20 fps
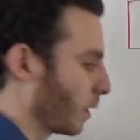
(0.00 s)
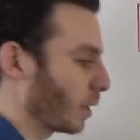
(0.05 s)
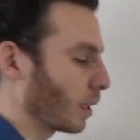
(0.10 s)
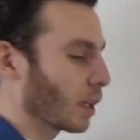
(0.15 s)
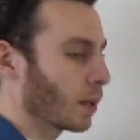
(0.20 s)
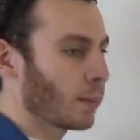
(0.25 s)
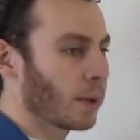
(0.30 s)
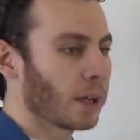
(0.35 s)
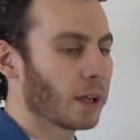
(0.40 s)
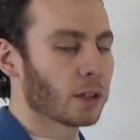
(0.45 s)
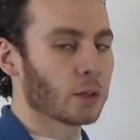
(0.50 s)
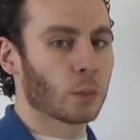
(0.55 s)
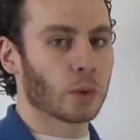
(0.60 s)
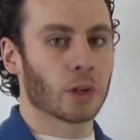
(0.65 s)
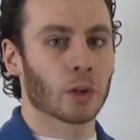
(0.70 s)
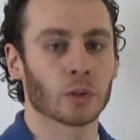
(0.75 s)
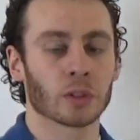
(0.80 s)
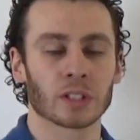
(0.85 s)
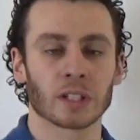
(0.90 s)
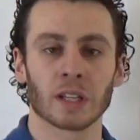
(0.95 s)
the command, we
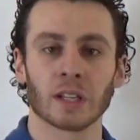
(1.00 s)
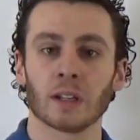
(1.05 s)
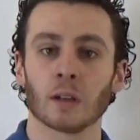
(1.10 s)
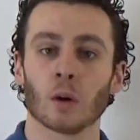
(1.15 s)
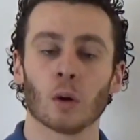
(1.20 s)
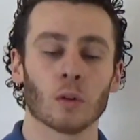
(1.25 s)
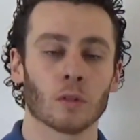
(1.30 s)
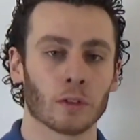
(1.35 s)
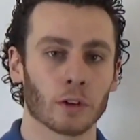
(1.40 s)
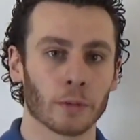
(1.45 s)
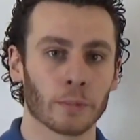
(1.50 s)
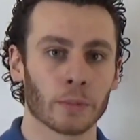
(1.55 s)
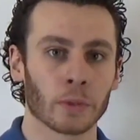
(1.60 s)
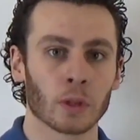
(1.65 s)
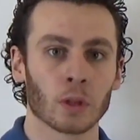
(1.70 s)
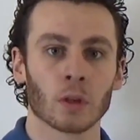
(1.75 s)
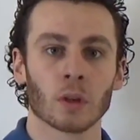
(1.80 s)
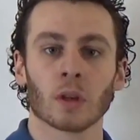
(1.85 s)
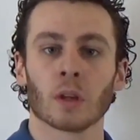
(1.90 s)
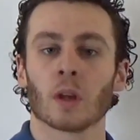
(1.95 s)
don't say it over,
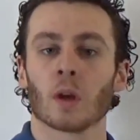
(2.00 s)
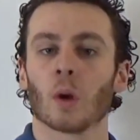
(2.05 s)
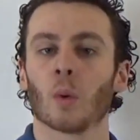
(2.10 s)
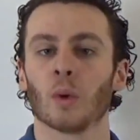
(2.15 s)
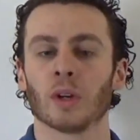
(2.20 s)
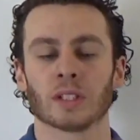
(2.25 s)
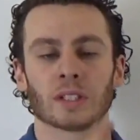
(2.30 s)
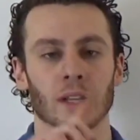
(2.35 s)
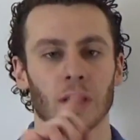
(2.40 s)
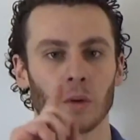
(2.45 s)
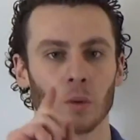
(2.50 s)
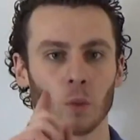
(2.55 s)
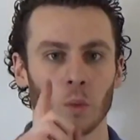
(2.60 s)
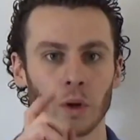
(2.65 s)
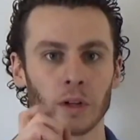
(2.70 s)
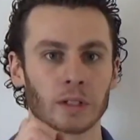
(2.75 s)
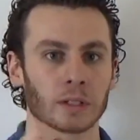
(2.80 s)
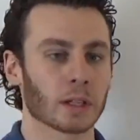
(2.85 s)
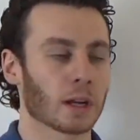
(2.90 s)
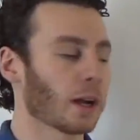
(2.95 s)
we say it
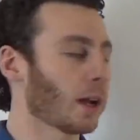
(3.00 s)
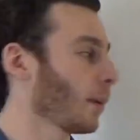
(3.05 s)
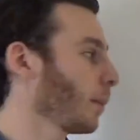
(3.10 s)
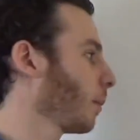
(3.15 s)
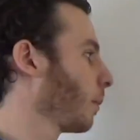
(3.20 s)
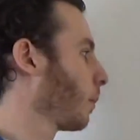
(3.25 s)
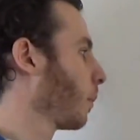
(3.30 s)
one time.